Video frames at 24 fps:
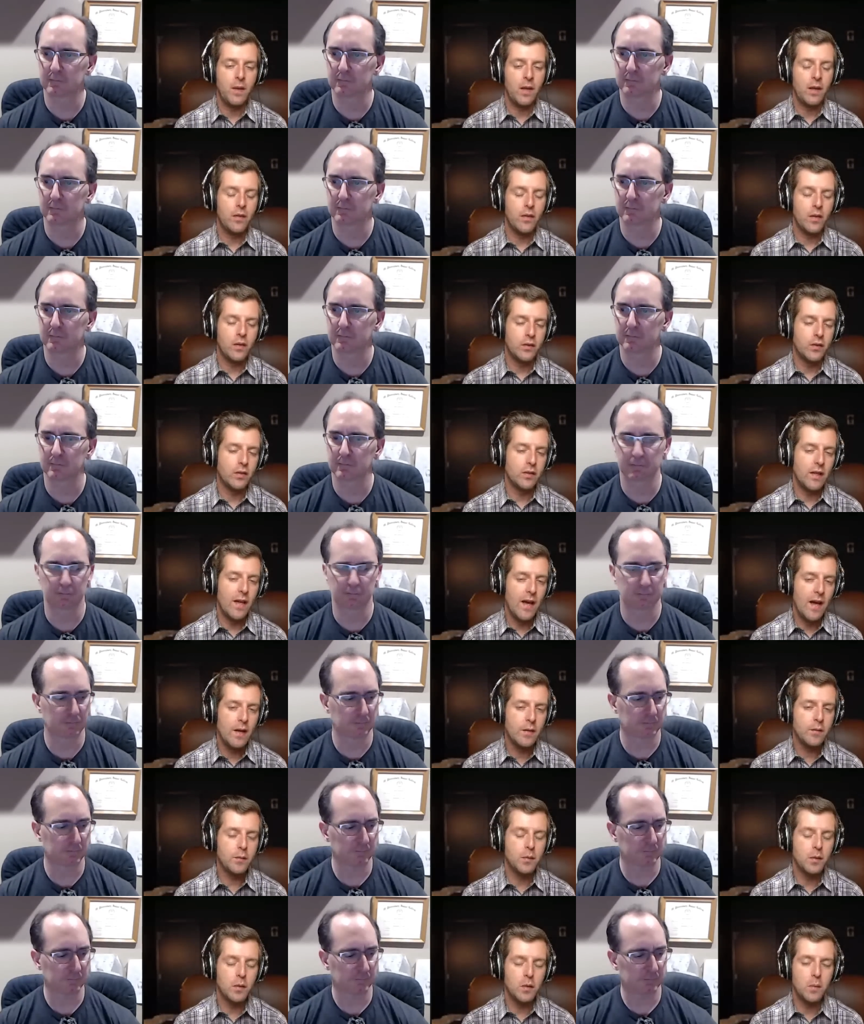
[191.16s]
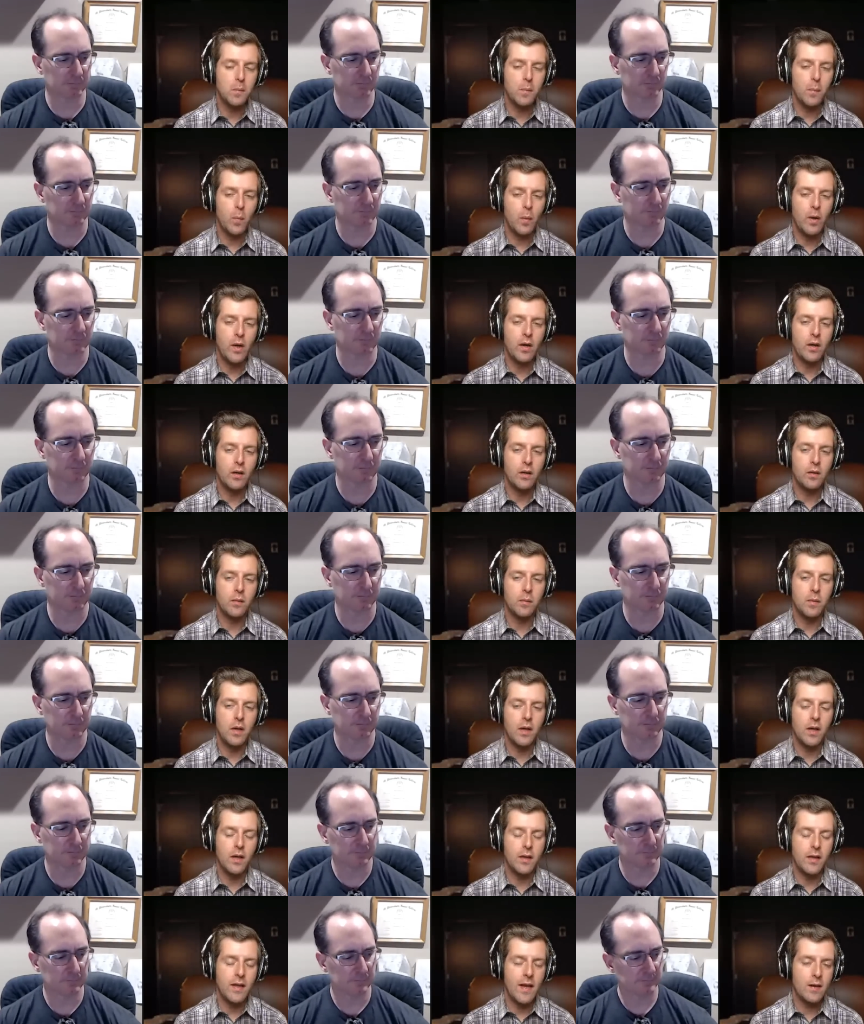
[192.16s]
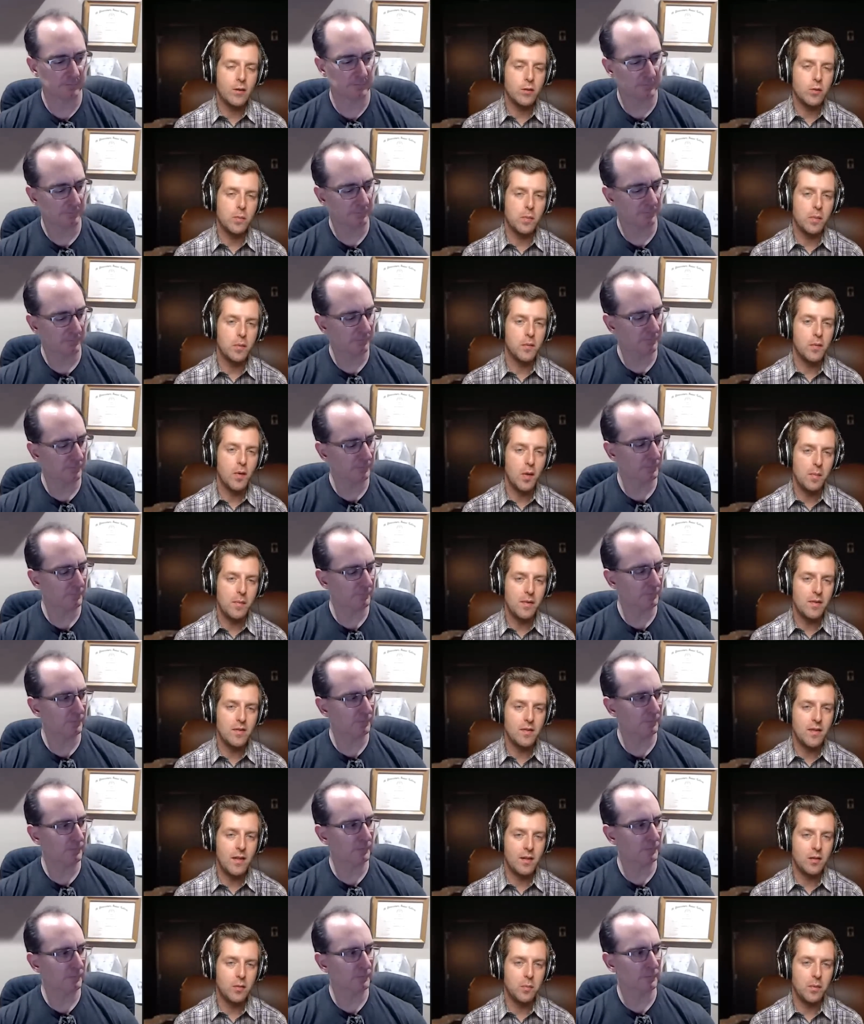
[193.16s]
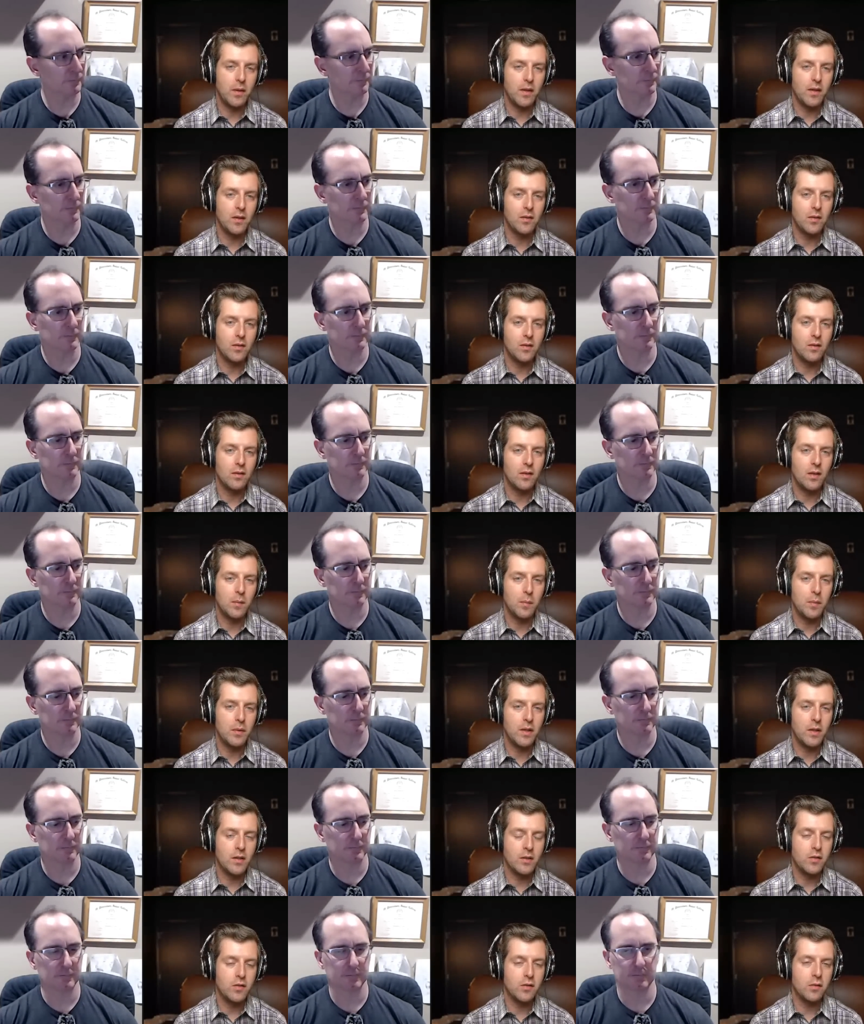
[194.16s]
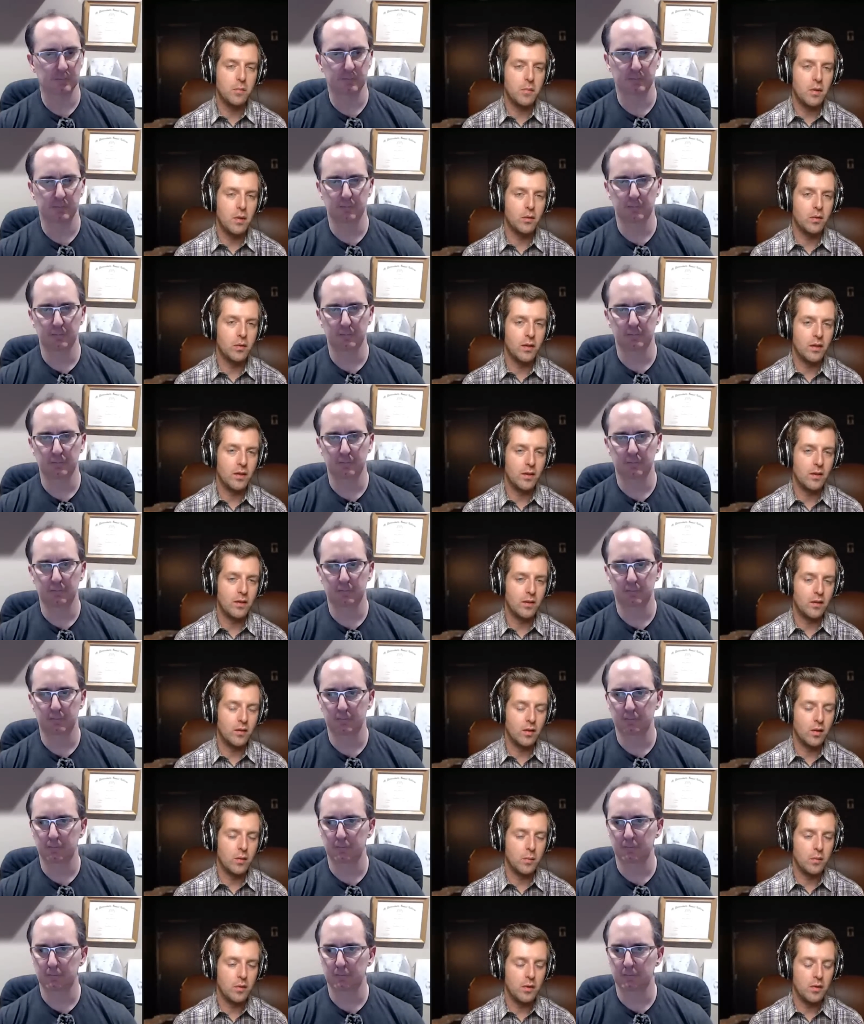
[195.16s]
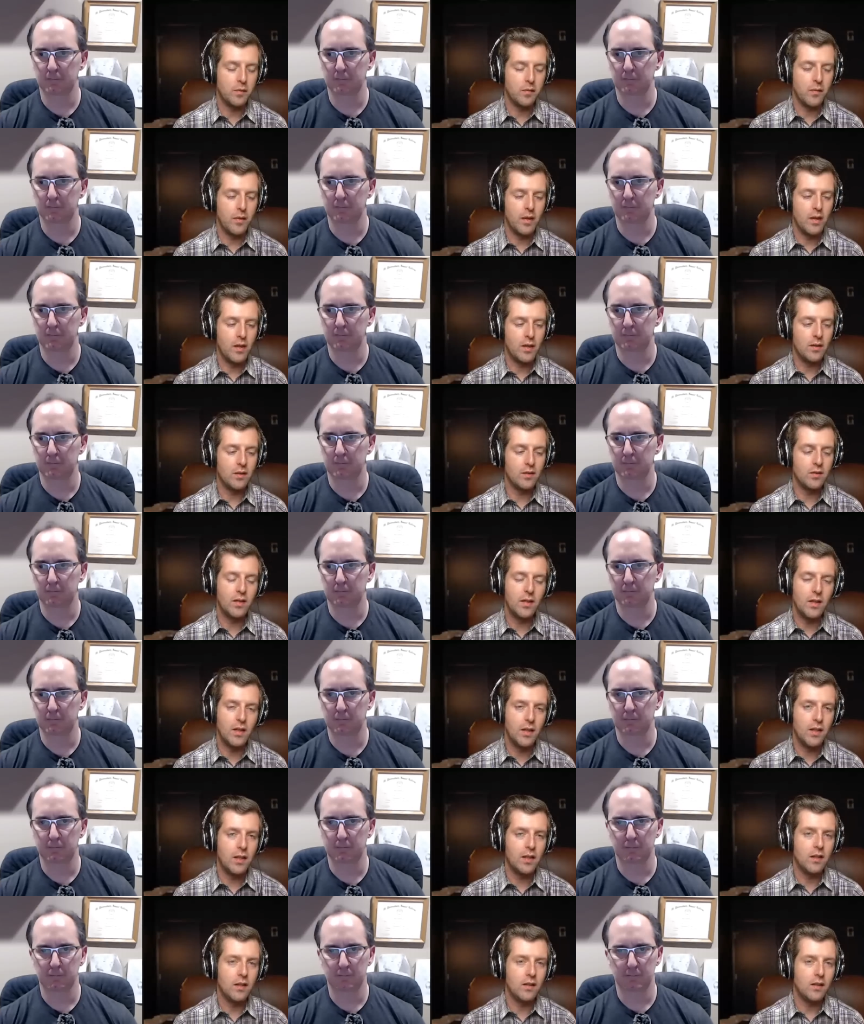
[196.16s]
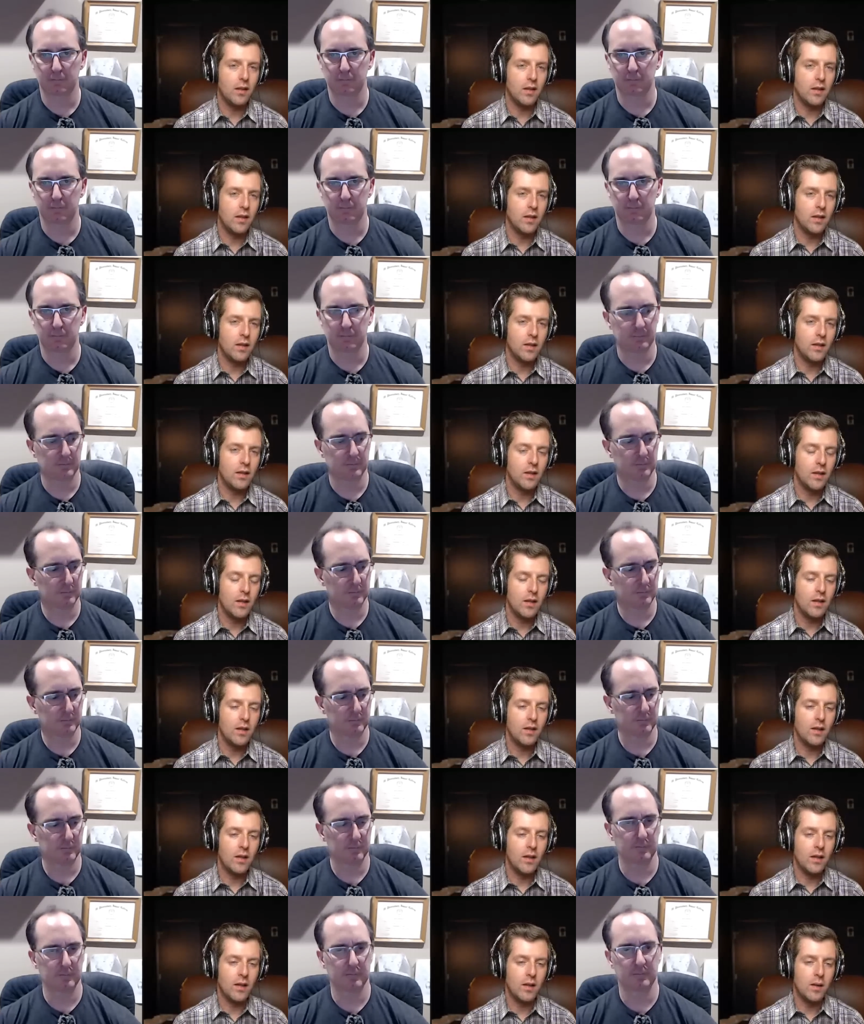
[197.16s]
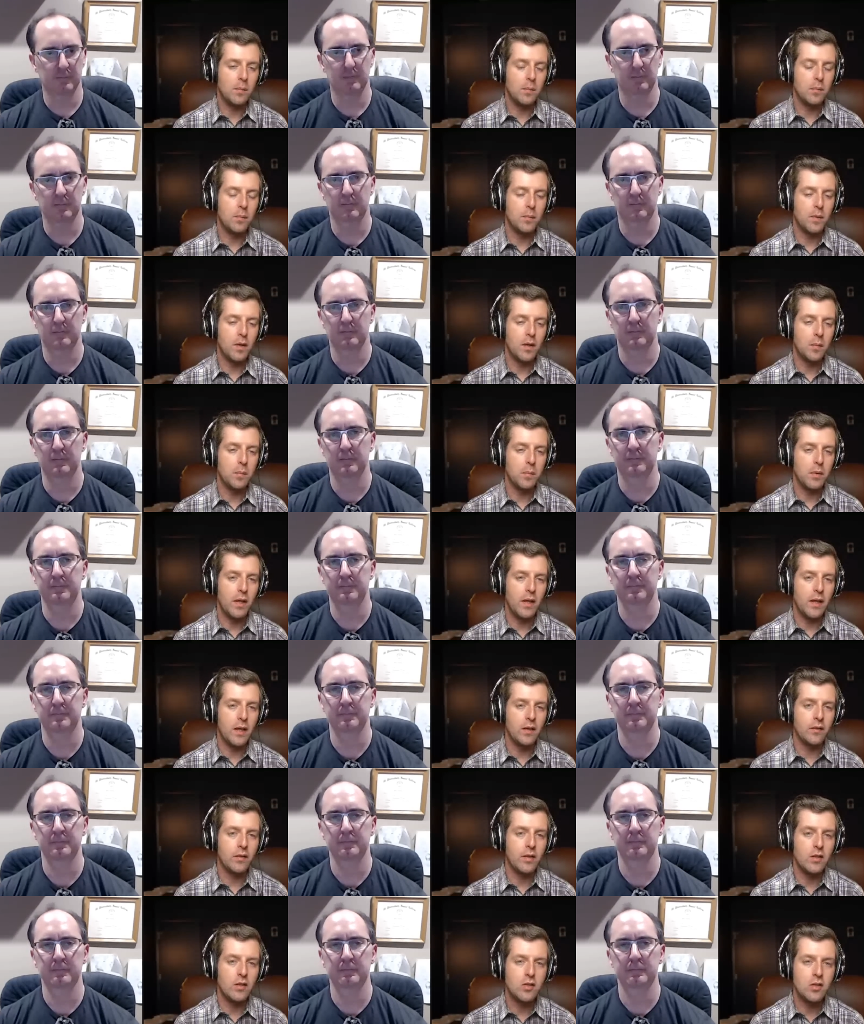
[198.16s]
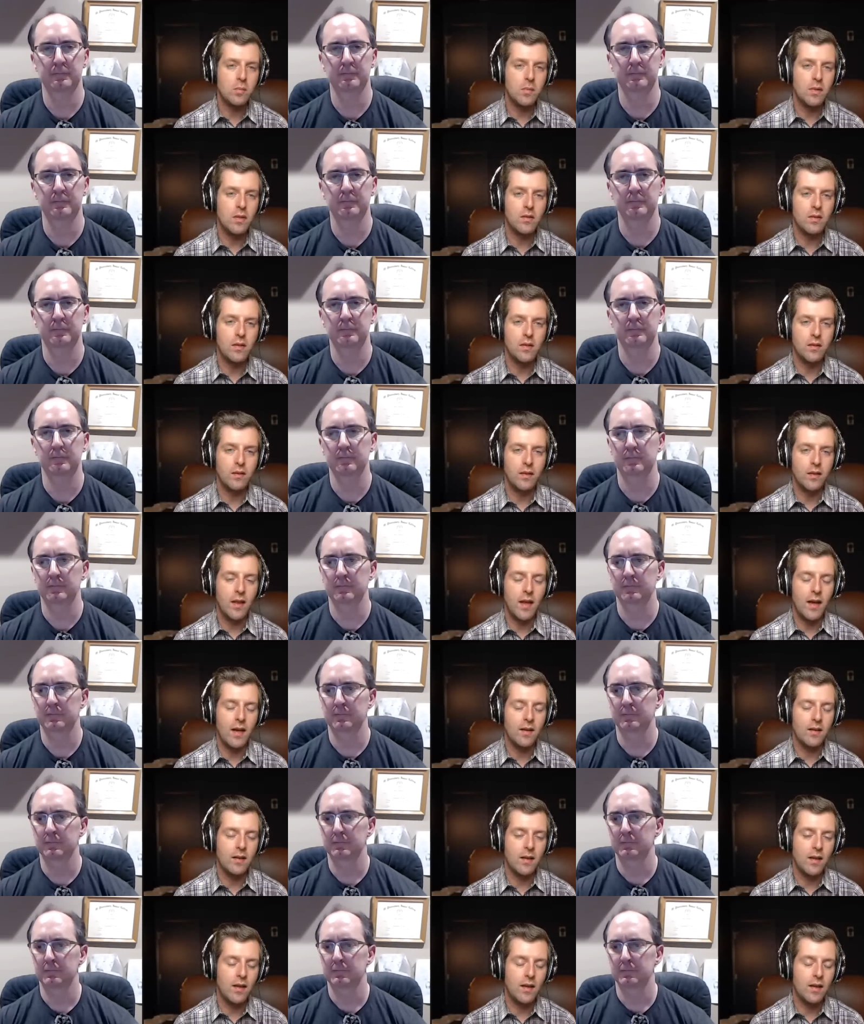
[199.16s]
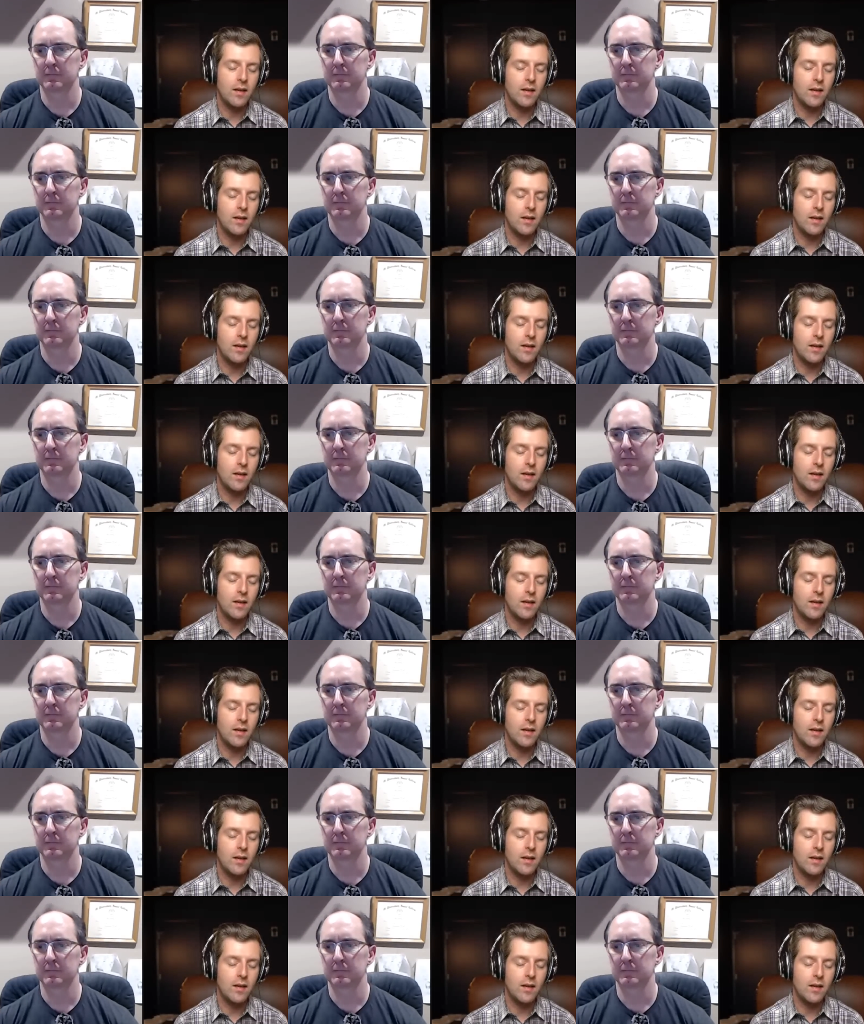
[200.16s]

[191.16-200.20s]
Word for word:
Speaker 1: There's a live room where uh, the actual performance takes place, the production of music in terms of the singing, the uh, uh playing of instruments, things like that.